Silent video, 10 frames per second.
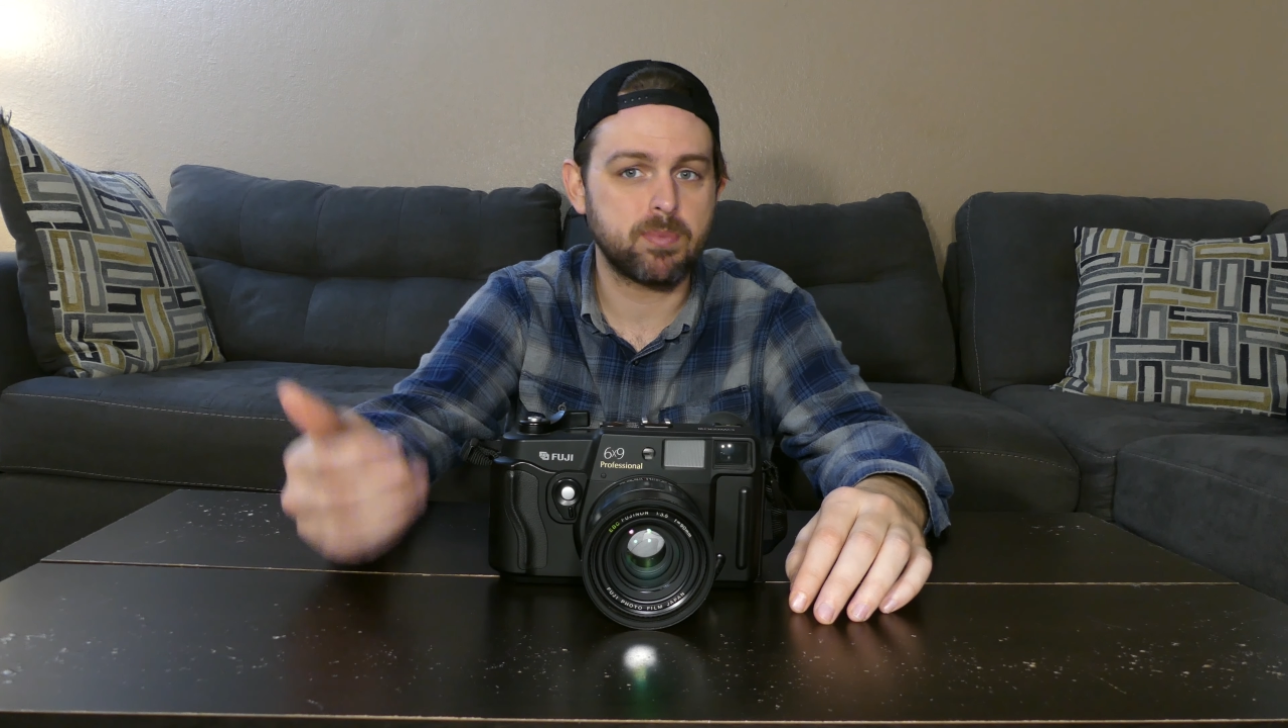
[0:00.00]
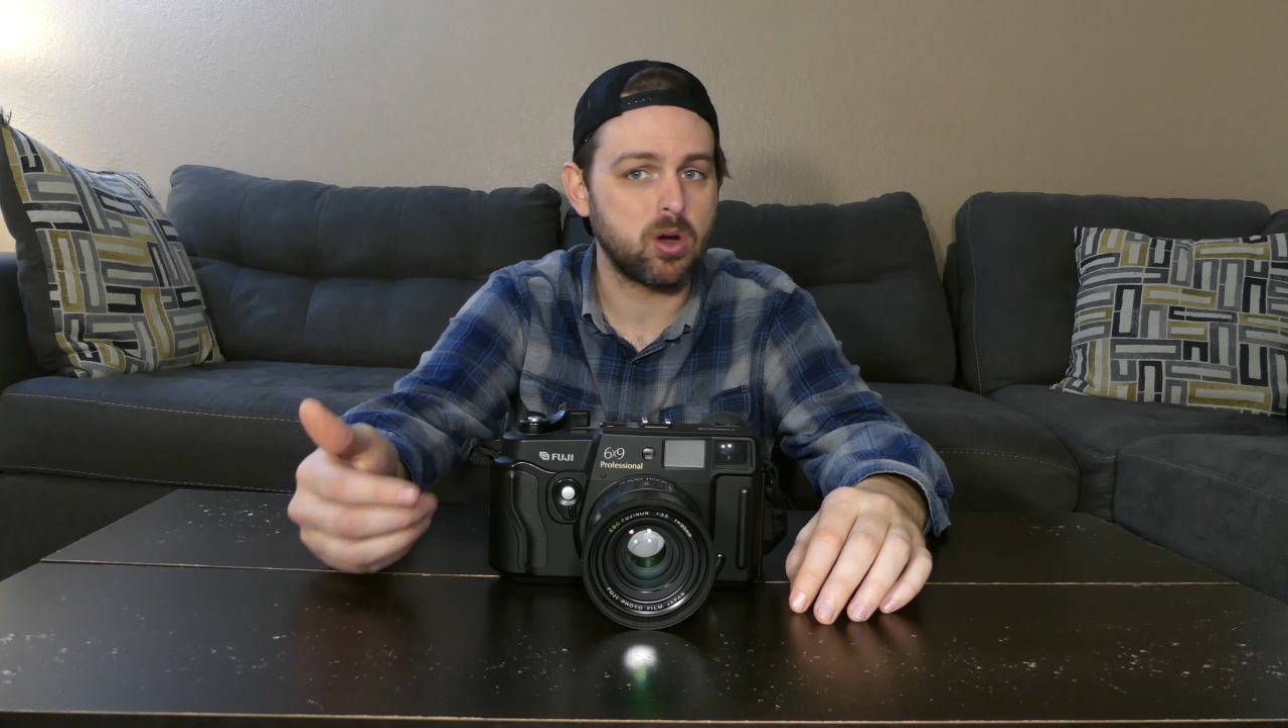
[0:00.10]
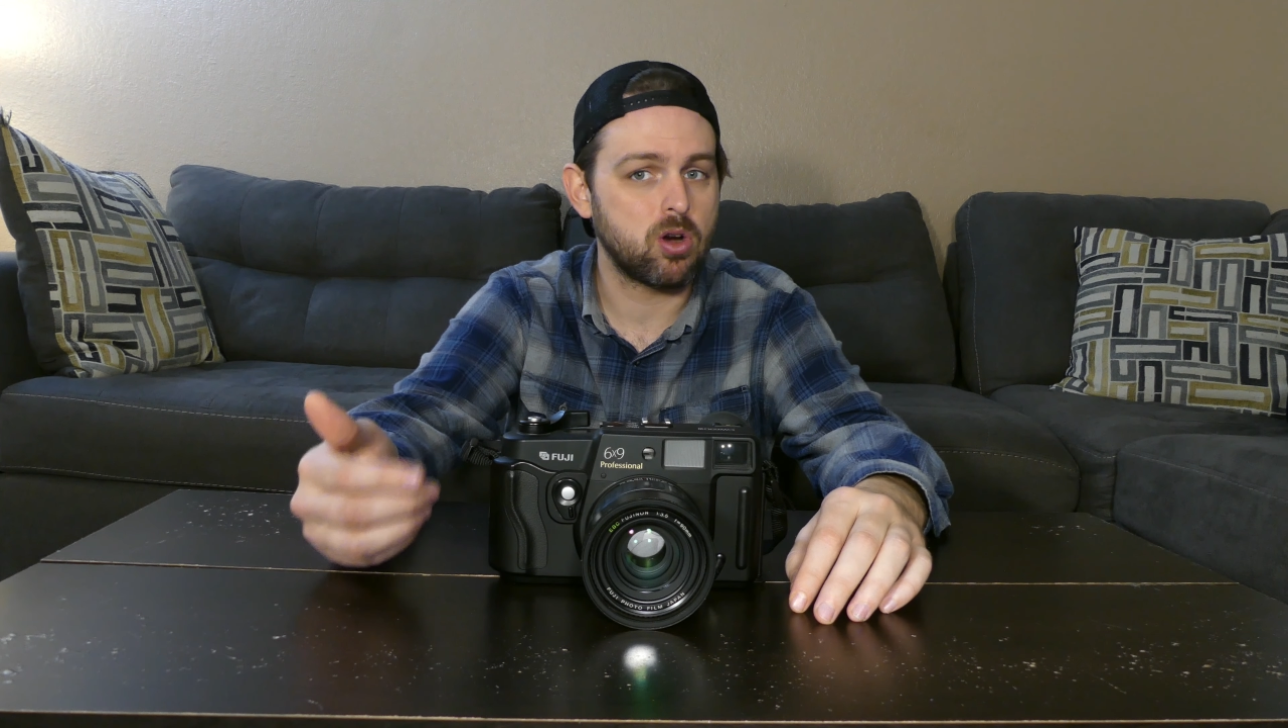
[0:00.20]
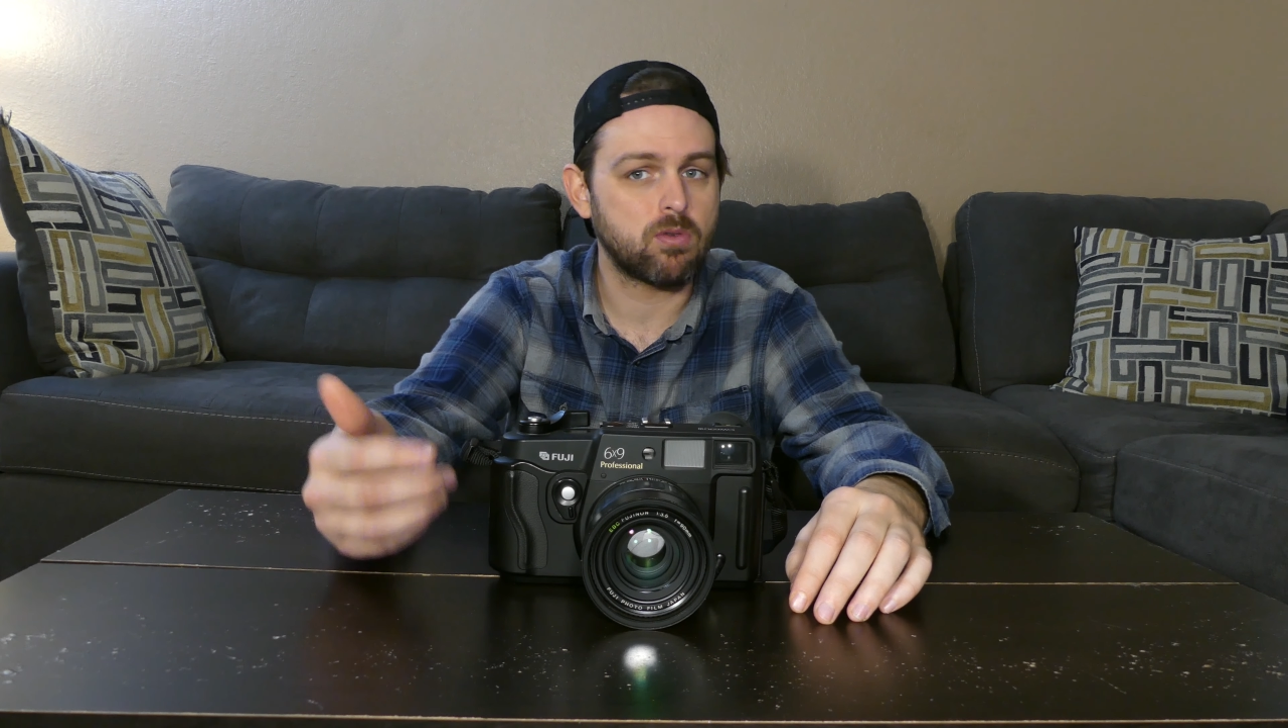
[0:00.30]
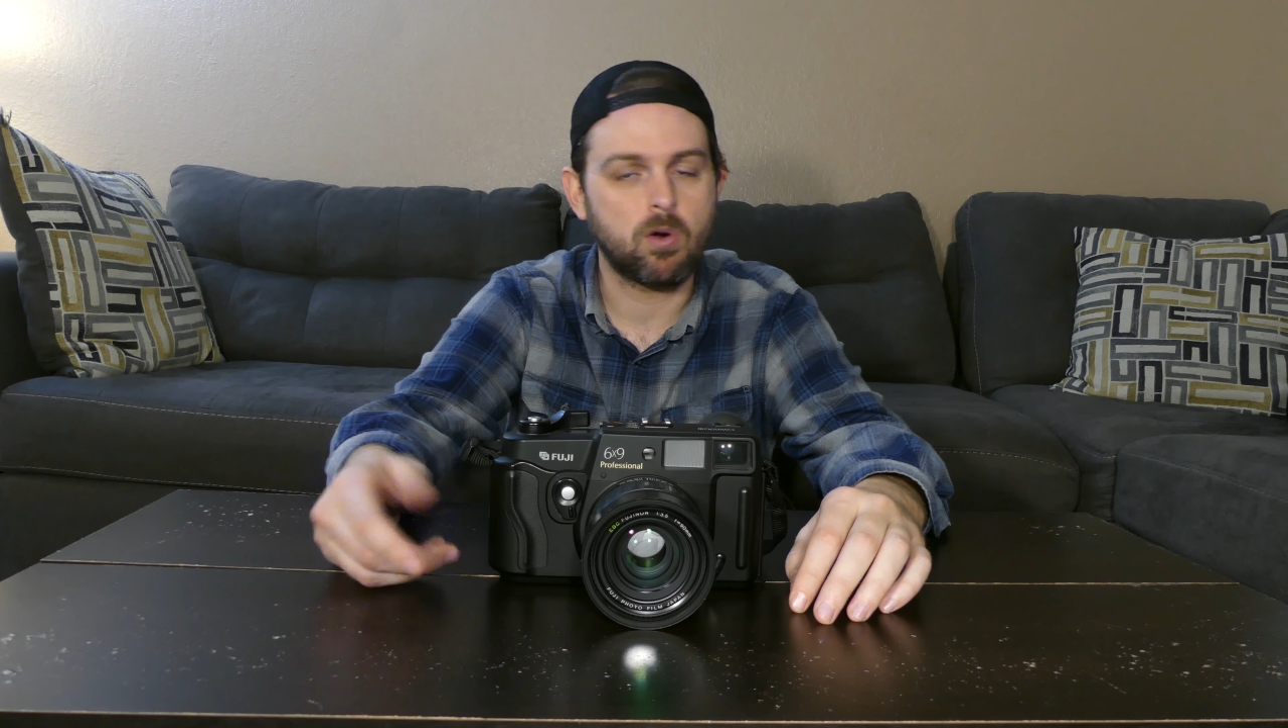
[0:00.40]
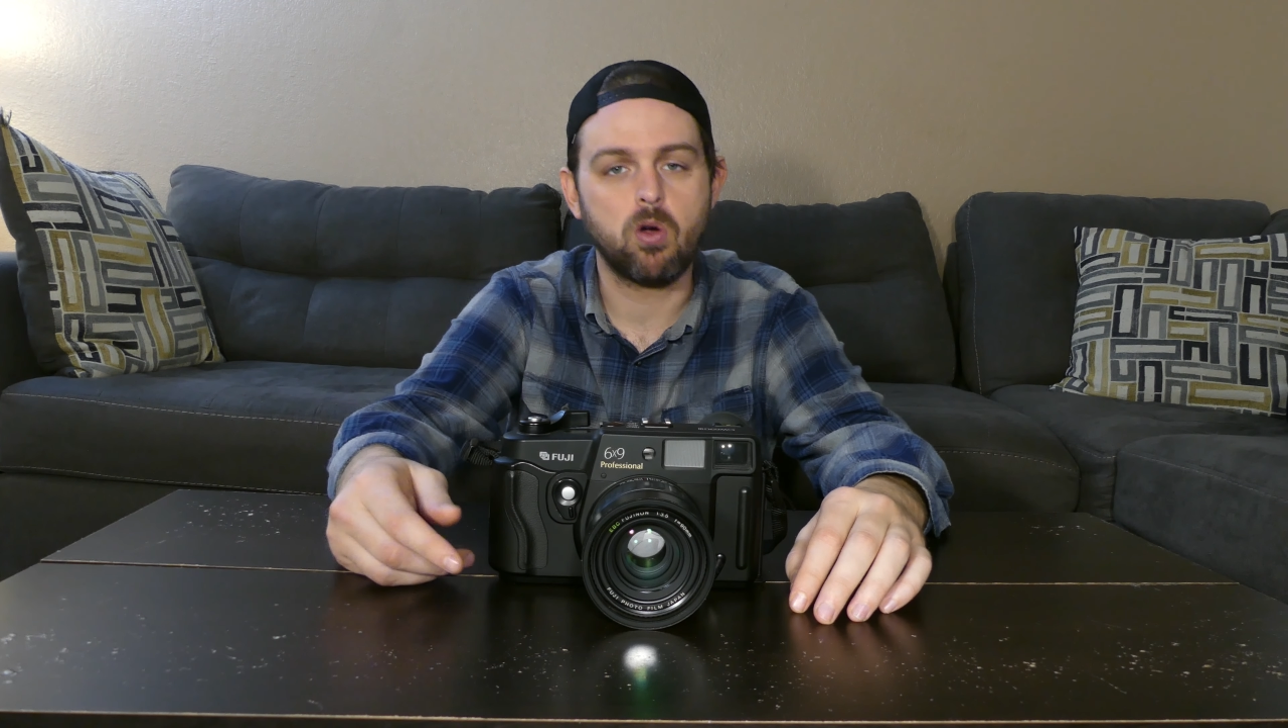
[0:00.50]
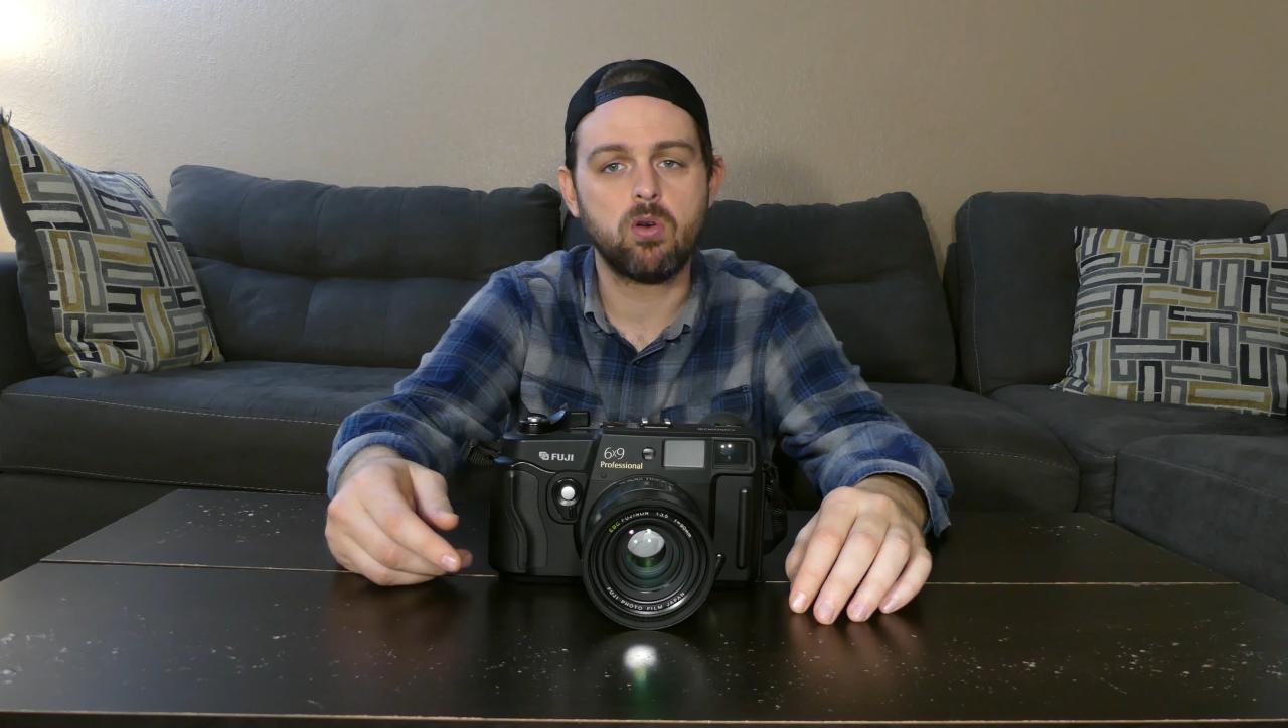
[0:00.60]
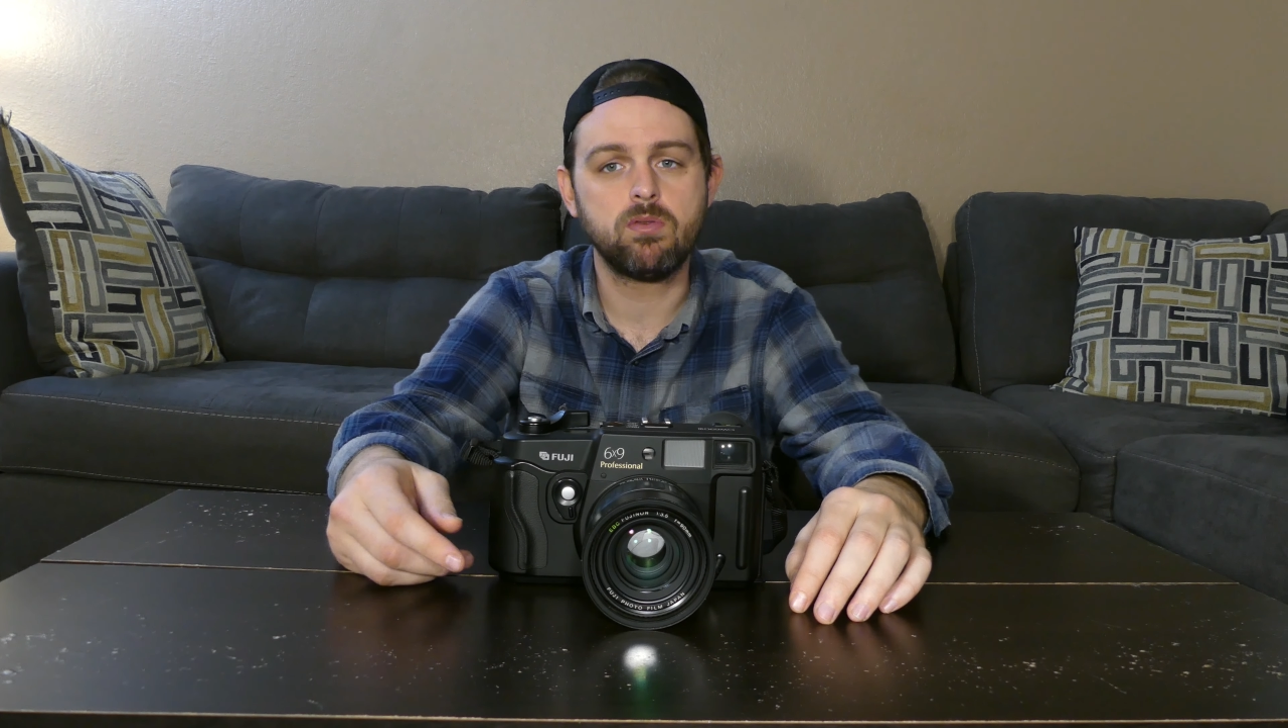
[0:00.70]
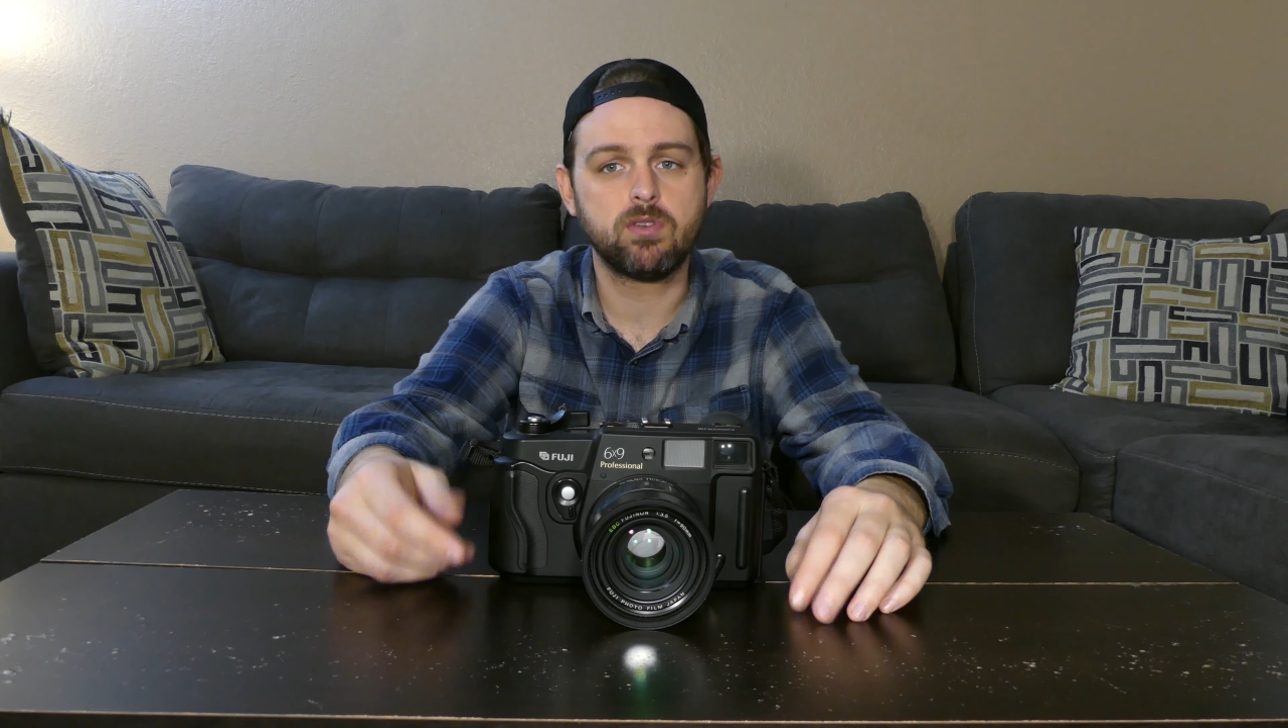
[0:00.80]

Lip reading: per roll